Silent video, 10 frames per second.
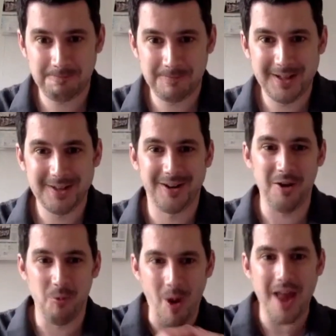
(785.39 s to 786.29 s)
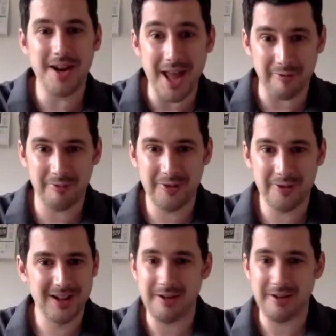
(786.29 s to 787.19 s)
Yeah.
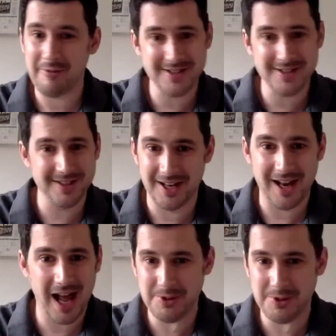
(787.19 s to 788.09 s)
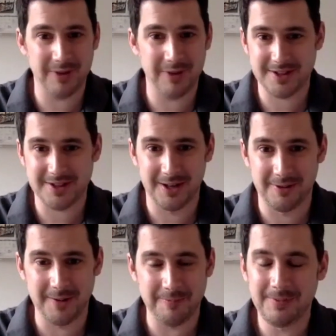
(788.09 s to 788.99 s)
Fascinating, absolutely
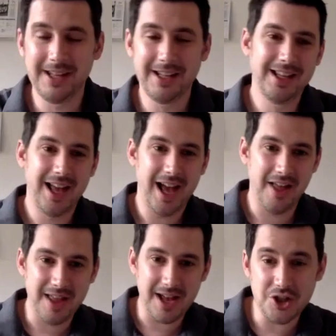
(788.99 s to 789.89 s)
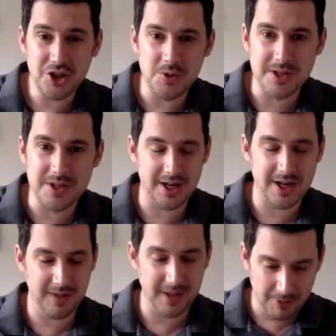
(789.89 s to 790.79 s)
fascinating, right? And that's a huge
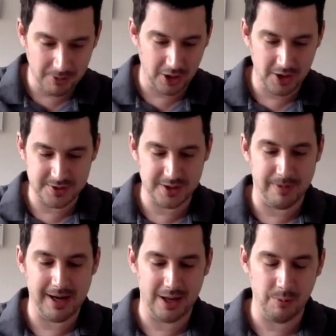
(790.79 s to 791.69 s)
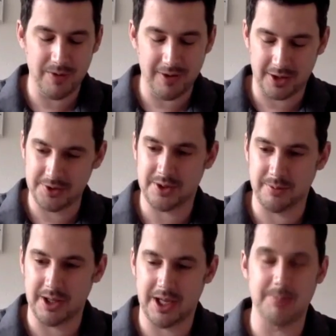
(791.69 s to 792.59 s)
decision. And I think about the closest to the buyer. And we've had a
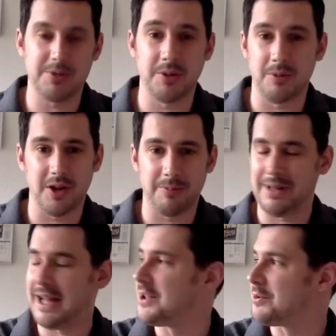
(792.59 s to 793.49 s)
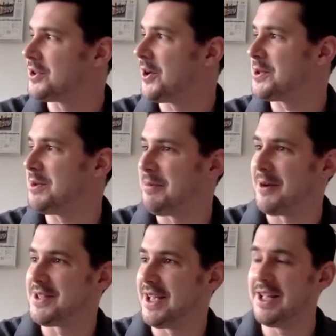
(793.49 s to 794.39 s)
customer that keeps coming, one of the planners was talking to me
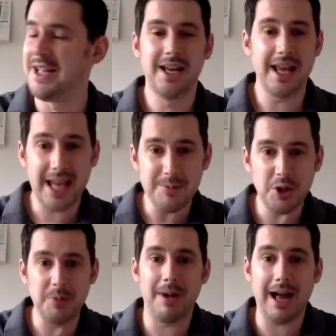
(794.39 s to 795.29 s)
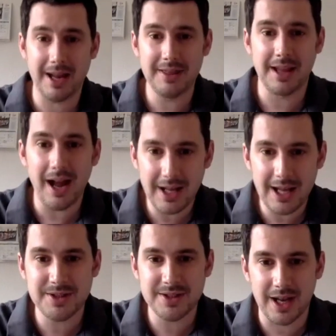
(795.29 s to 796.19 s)
about it. He keeps coming back, and the guy
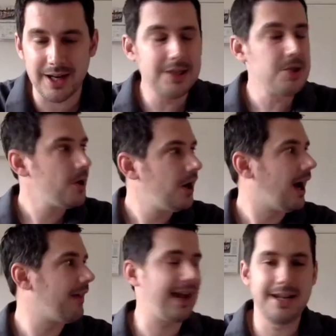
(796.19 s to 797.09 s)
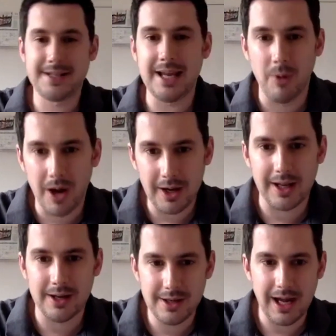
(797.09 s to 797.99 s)
keeps saying, I think I need to keep
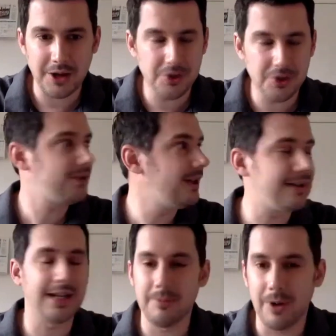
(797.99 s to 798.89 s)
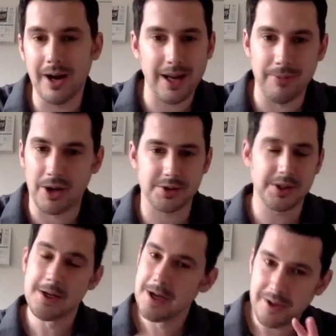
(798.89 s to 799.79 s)
working. I just need to keep working
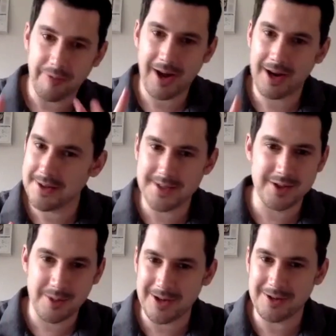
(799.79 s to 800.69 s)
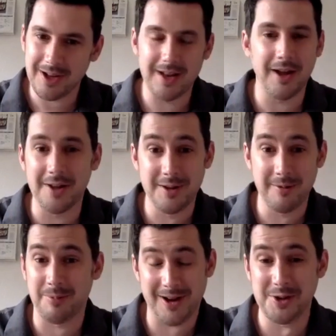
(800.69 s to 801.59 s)
because the finances are a bit, and
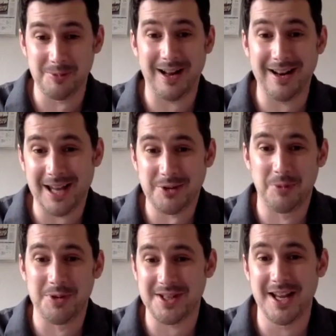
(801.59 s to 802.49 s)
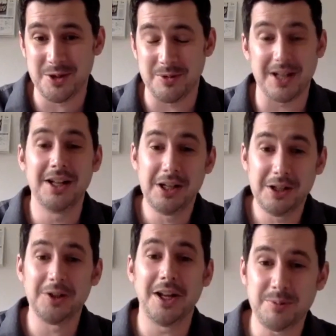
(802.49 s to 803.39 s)
the financial planner keeps almost saying to him, it's like,
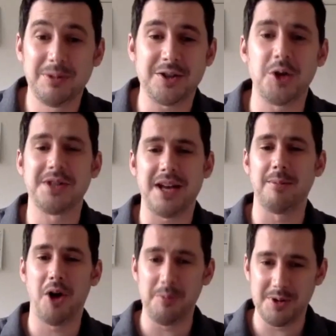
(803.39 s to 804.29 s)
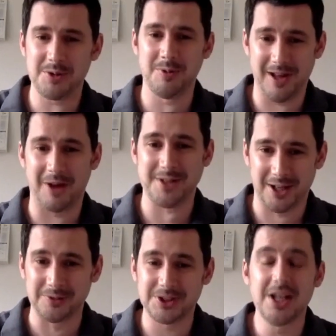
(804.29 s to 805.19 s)
look, let's almost have a moment with
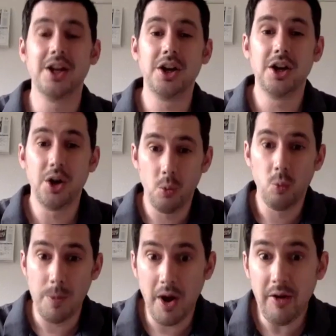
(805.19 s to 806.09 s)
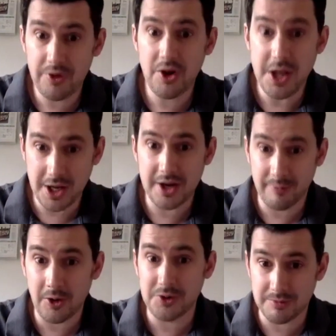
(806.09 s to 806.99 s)
ourselves. We both know you can
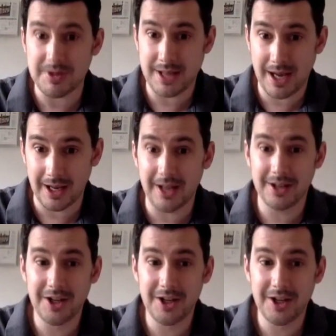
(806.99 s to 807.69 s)
afford to retire.